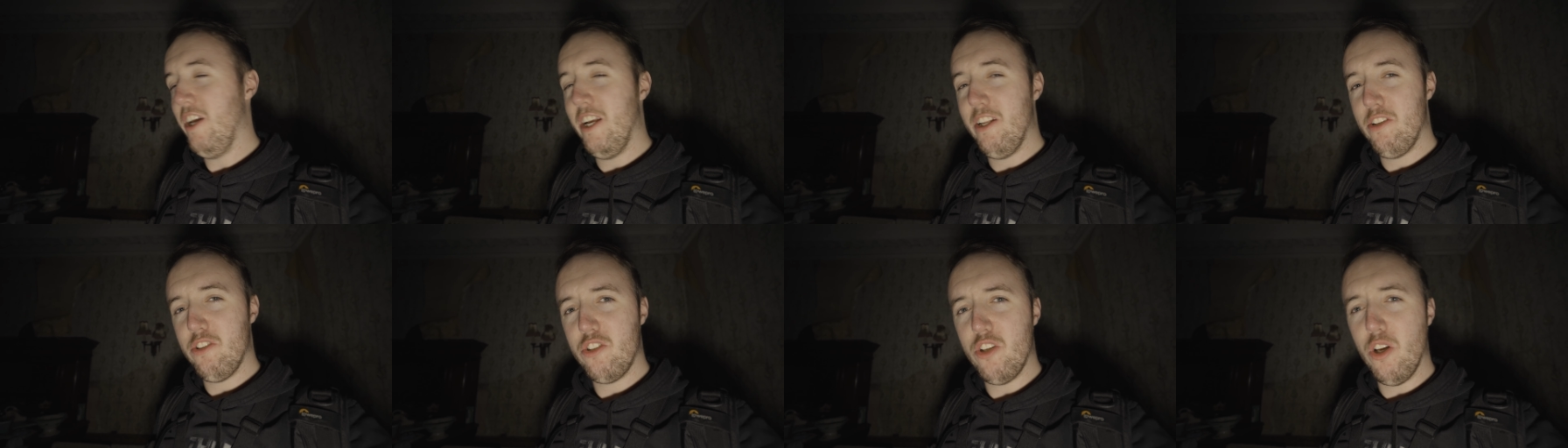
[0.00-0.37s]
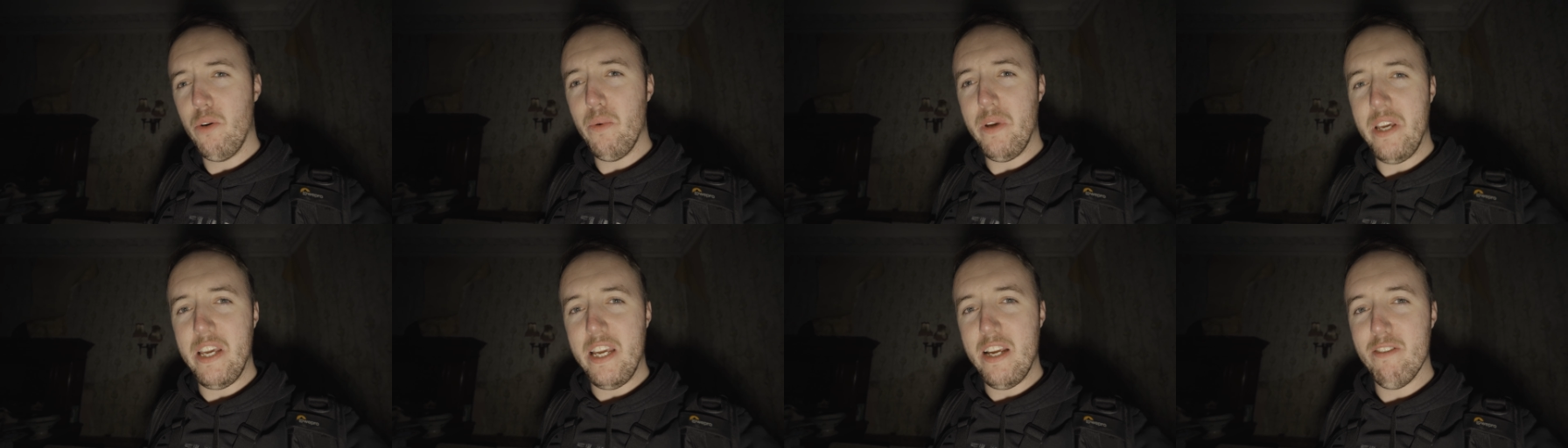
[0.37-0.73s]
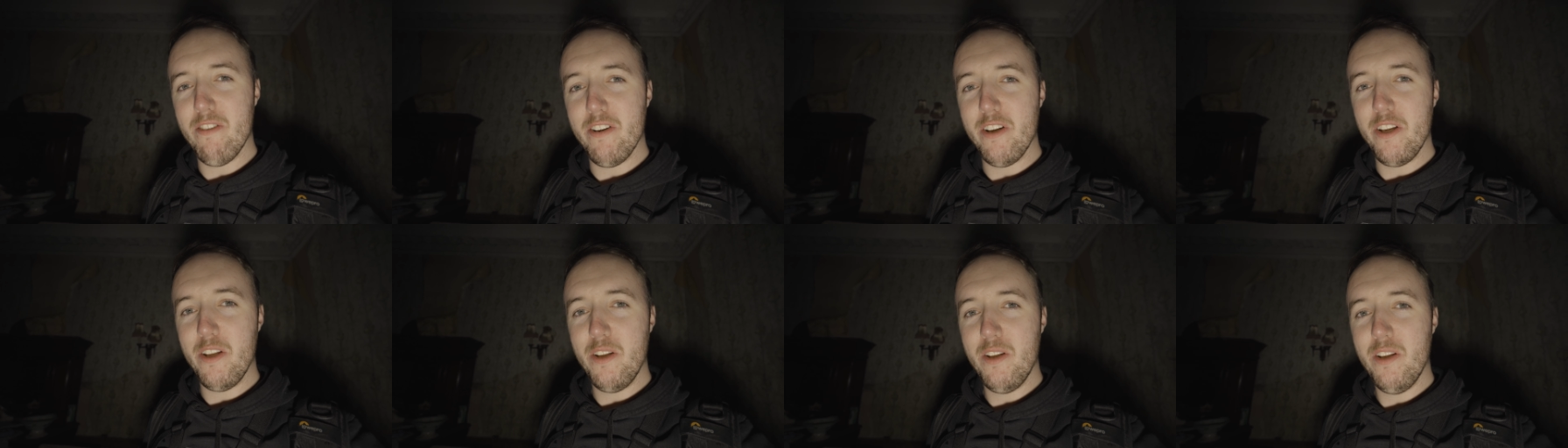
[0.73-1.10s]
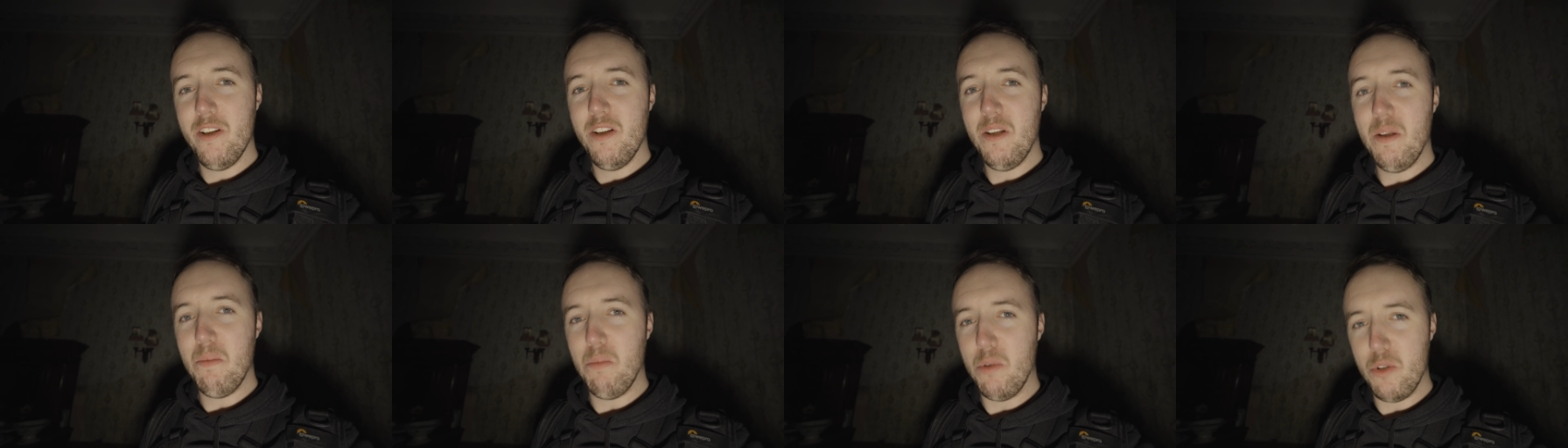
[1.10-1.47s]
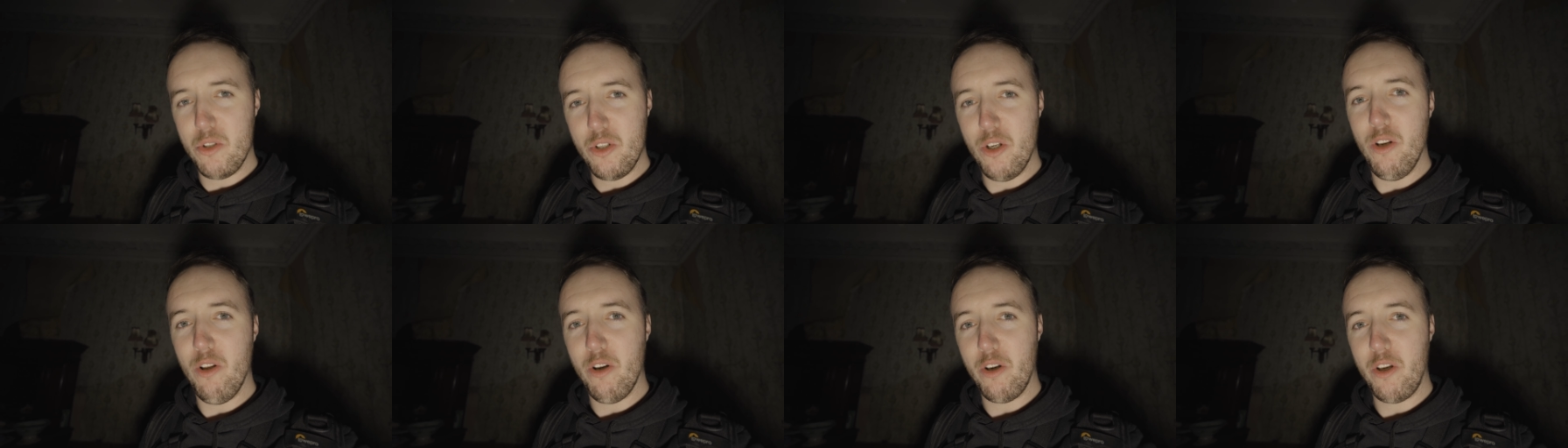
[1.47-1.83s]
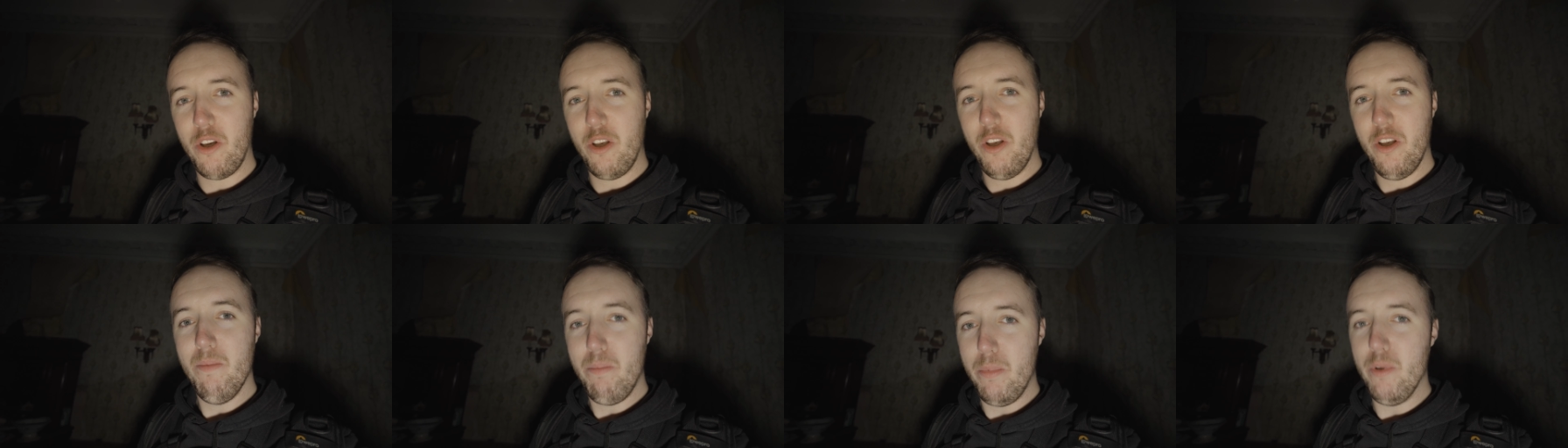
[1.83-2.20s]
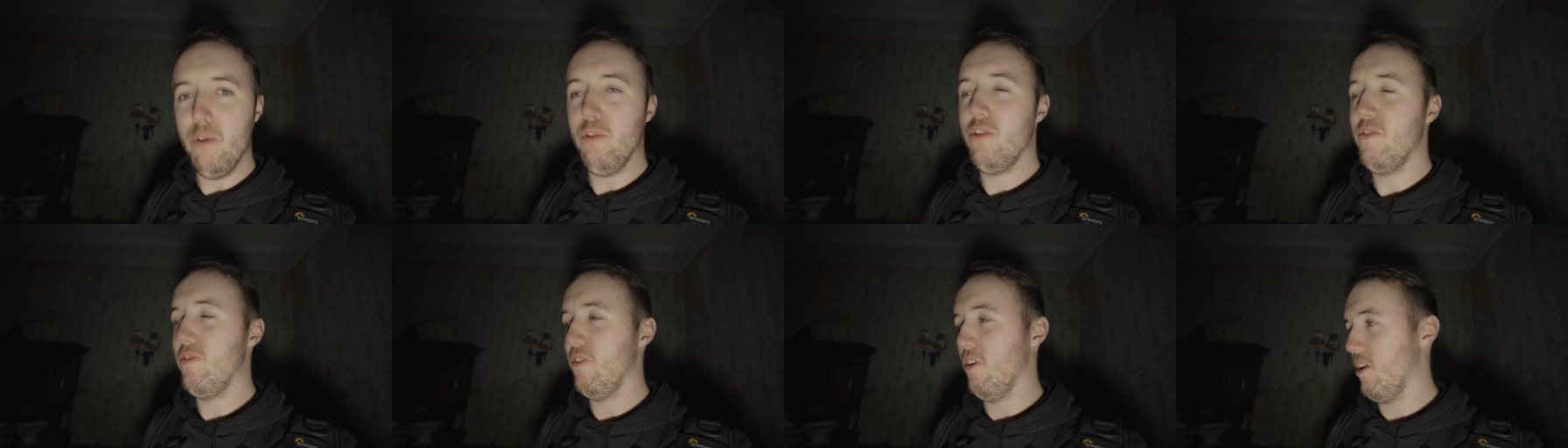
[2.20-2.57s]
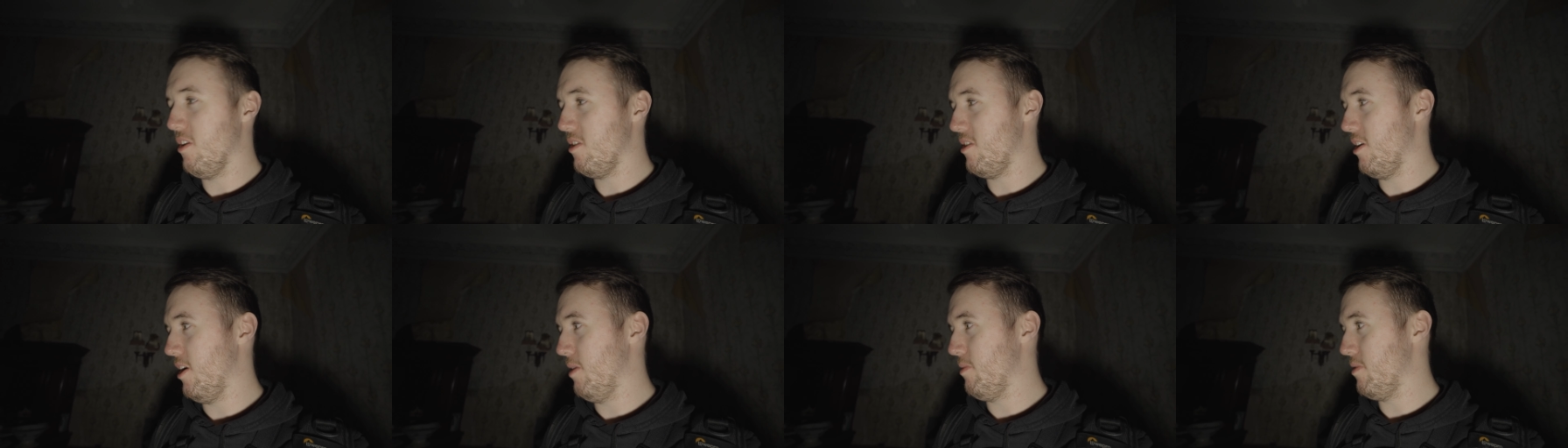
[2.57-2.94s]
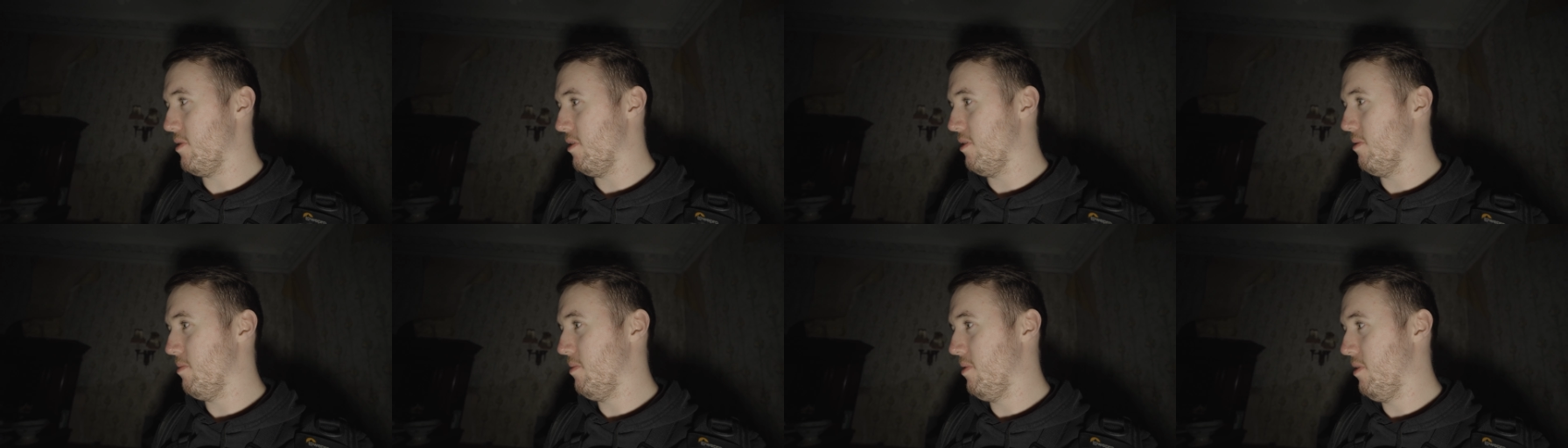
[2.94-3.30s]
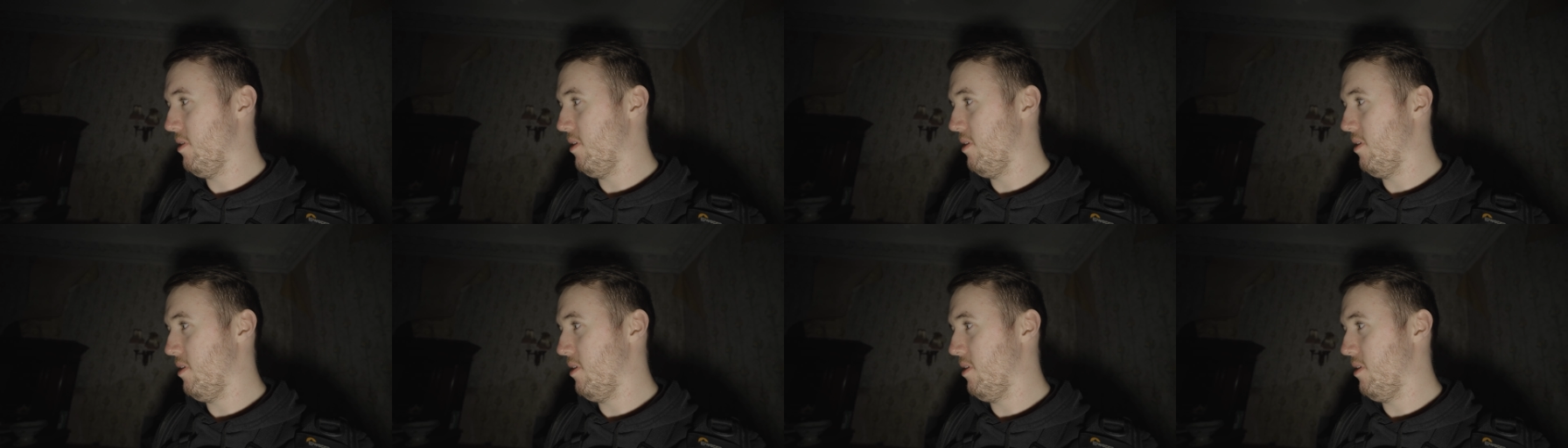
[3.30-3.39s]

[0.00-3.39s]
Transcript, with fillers: It's so eerie, but so like beautiful at the same time.